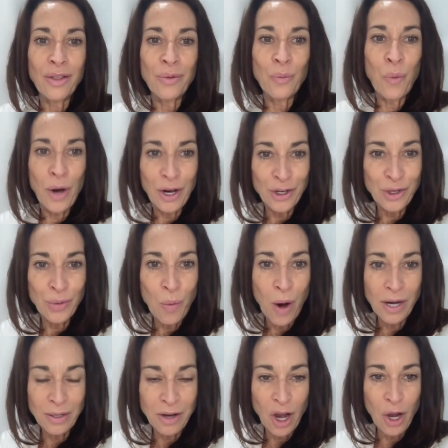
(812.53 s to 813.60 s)
where you
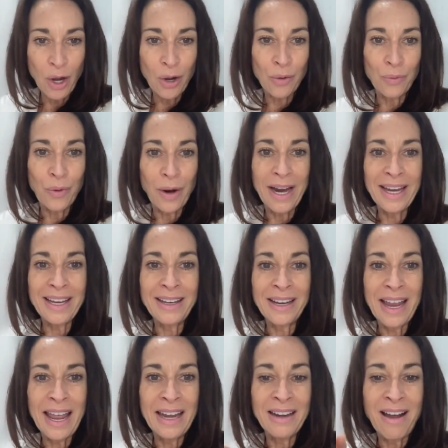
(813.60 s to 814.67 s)
want to go,
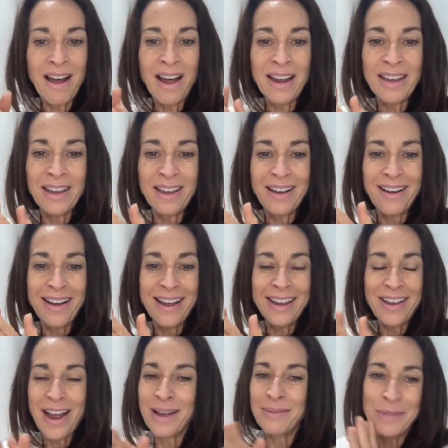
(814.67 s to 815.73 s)
right? And
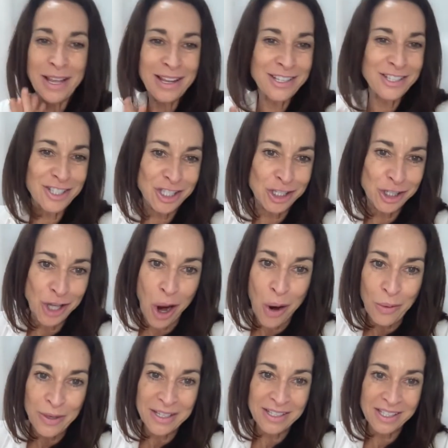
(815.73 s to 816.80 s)
I'm
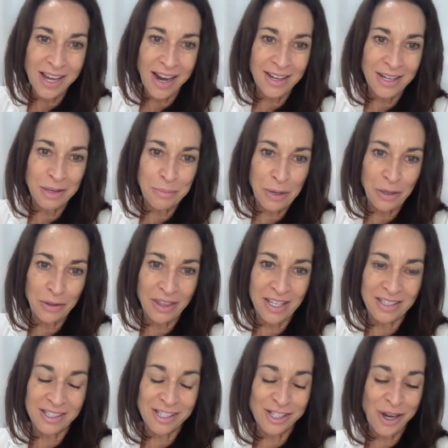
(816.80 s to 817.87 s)
so excited about
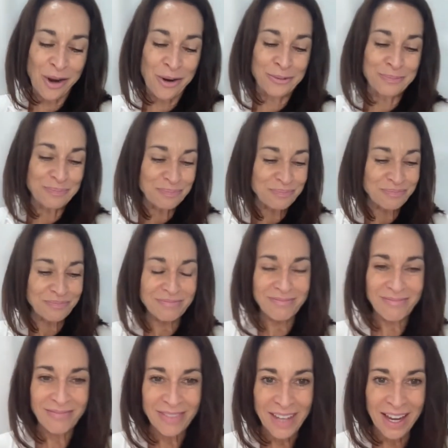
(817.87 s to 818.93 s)
this. So
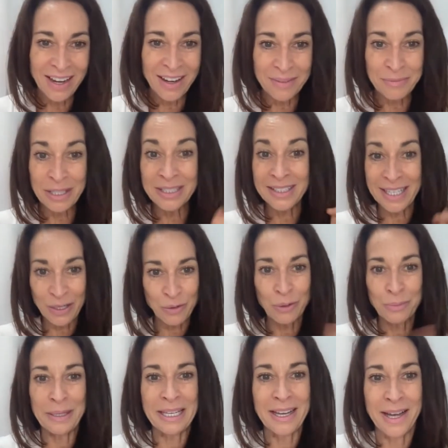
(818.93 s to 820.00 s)
the link
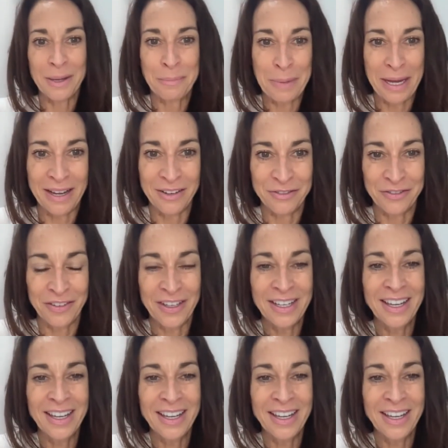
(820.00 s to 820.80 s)
will be above